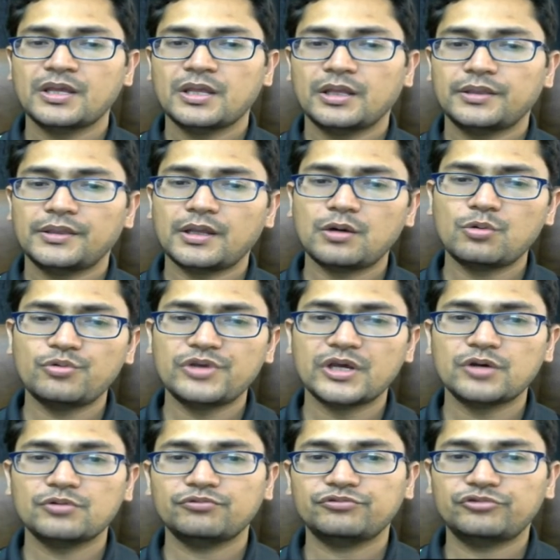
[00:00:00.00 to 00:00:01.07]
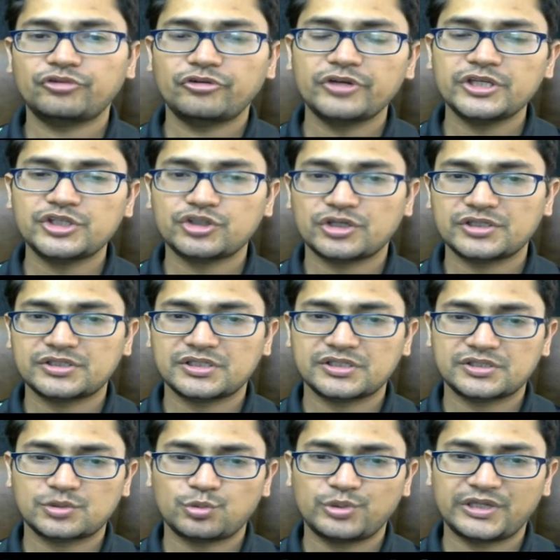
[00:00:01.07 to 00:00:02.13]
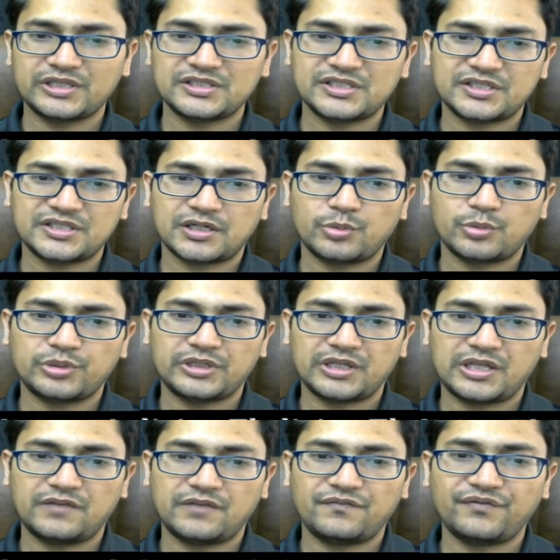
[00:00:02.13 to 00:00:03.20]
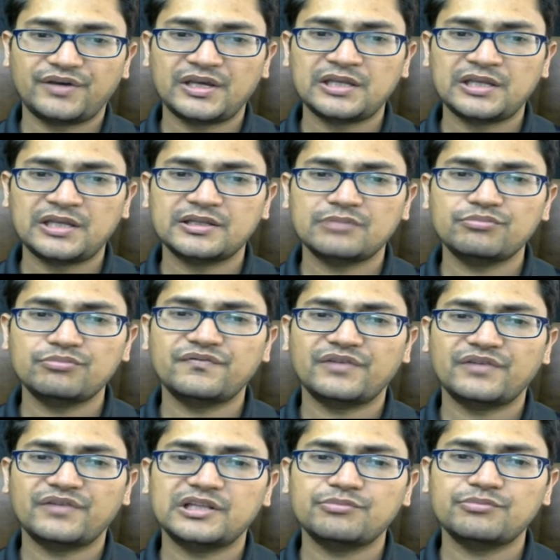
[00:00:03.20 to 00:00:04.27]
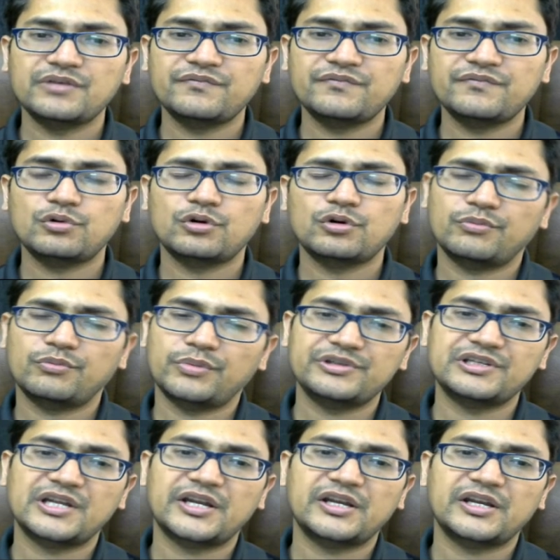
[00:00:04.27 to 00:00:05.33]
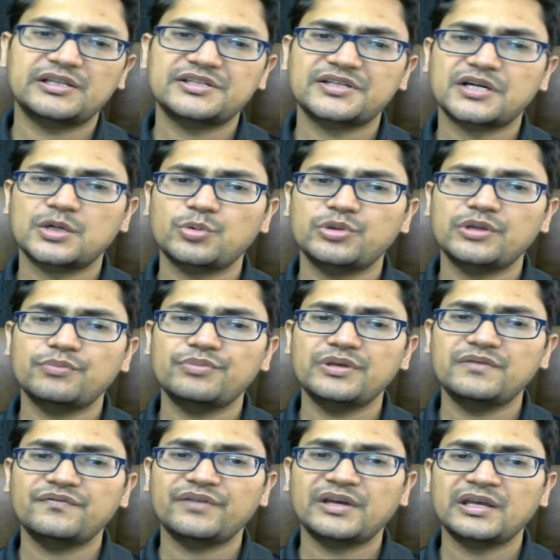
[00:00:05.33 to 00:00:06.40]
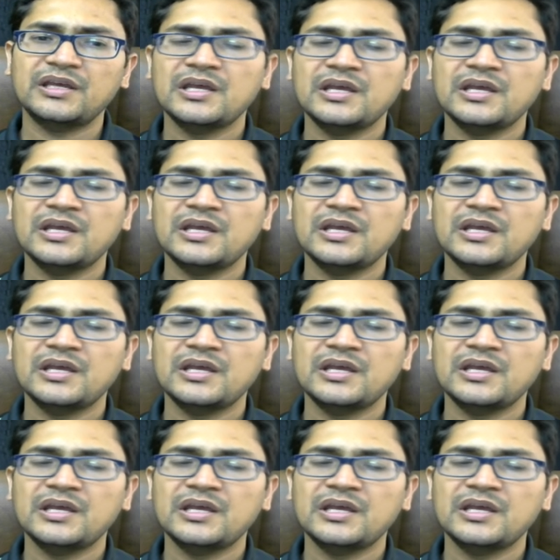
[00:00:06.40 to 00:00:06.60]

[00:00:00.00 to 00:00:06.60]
now we have three choices. We can just start with a5, then b5, then b4, or maybe directly start with the b5.